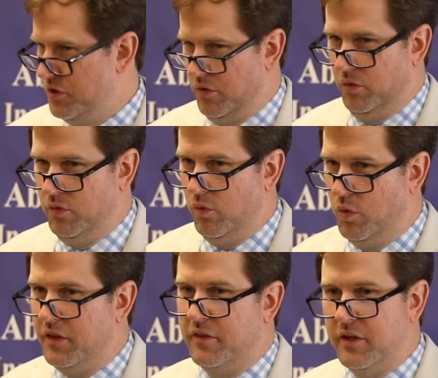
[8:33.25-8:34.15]
you
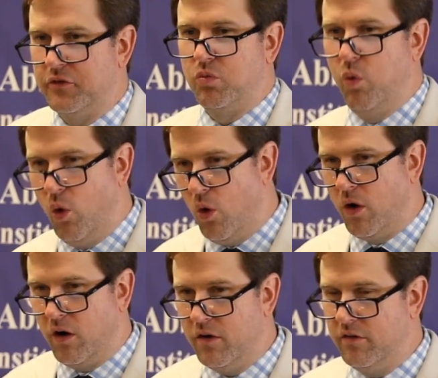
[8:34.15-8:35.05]
what this
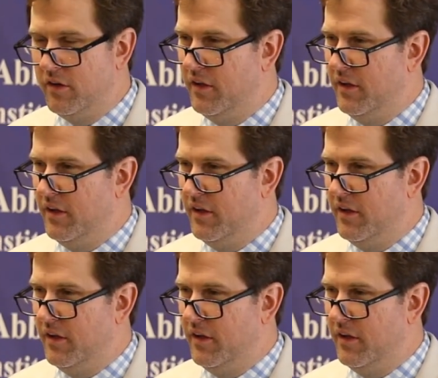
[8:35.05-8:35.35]
war